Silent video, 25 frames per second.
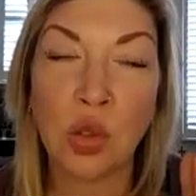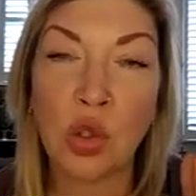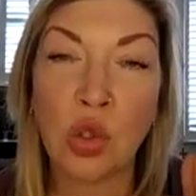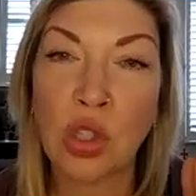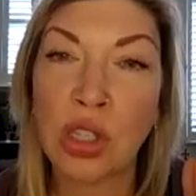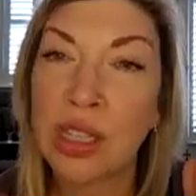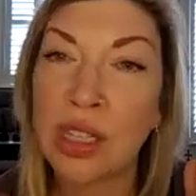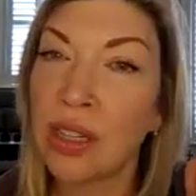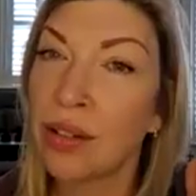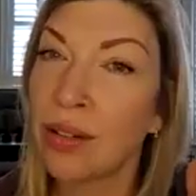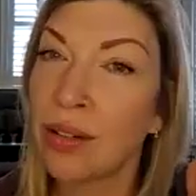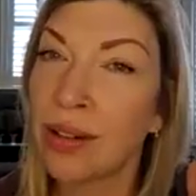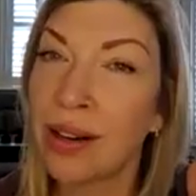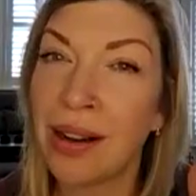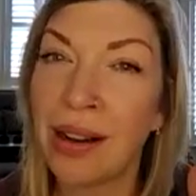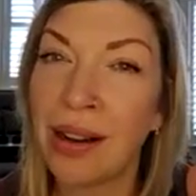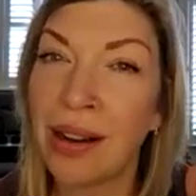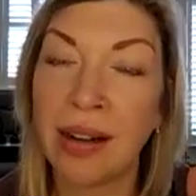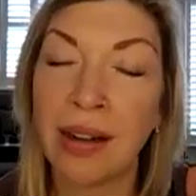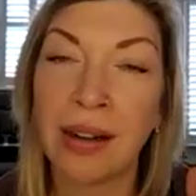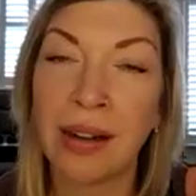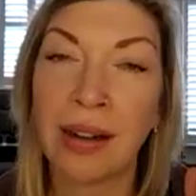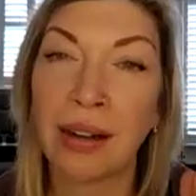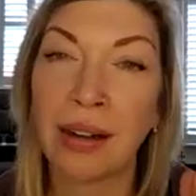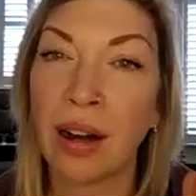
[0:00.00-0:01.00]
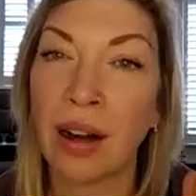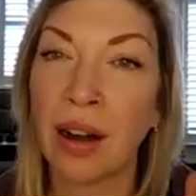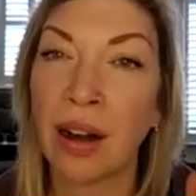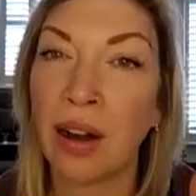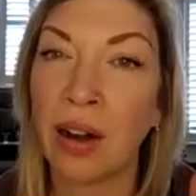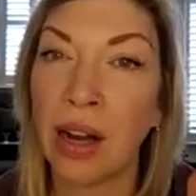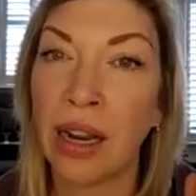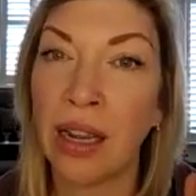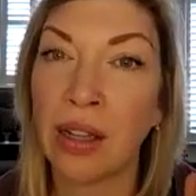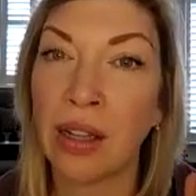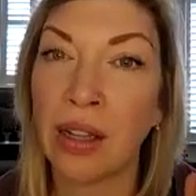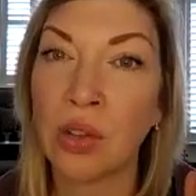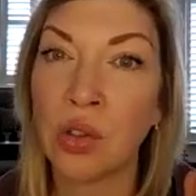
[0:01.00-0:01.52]
cheered on and
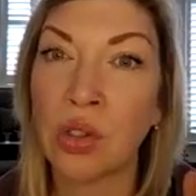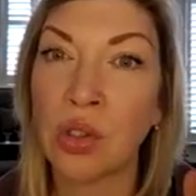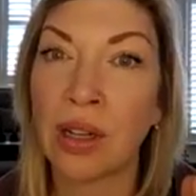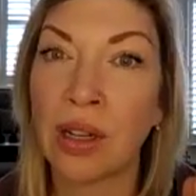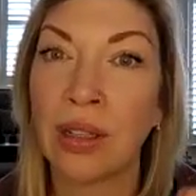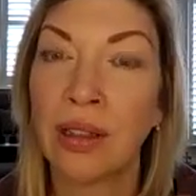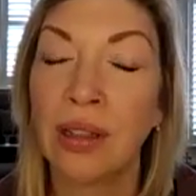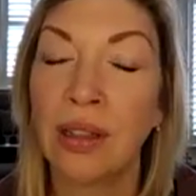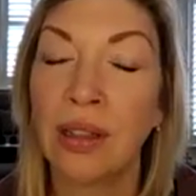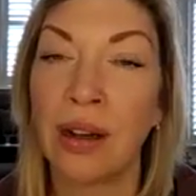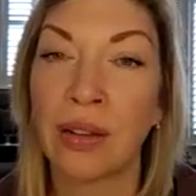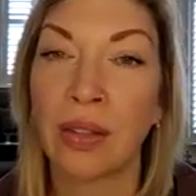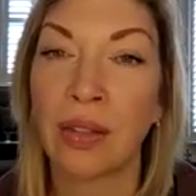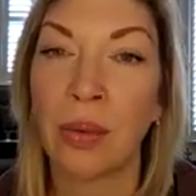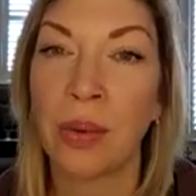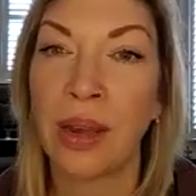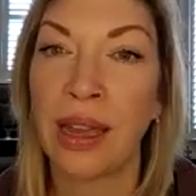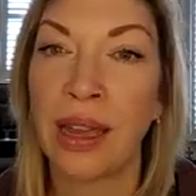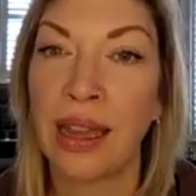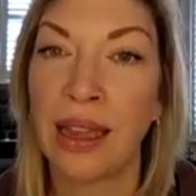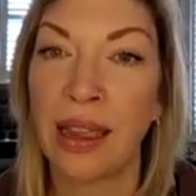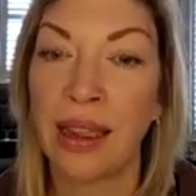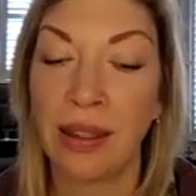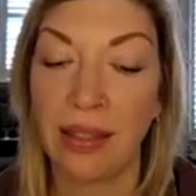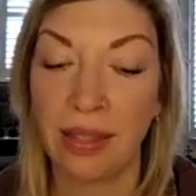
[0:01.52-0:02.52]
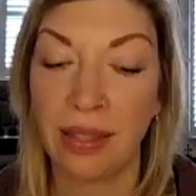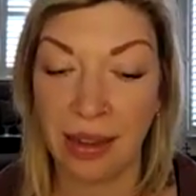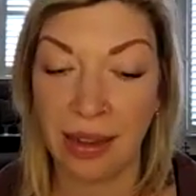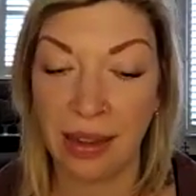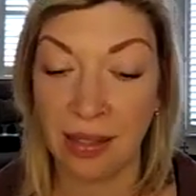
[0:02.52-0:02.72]
encouraged along the way.